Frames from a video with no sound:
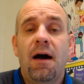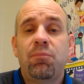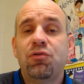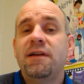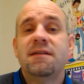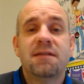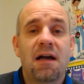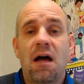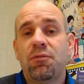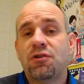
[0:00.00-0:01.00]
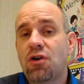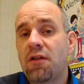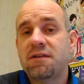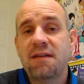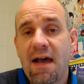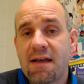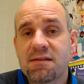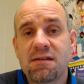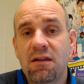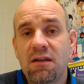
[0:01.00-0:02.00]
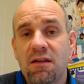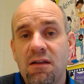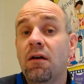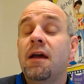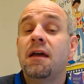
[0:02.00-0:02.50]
Please accomplish all the tasks in there.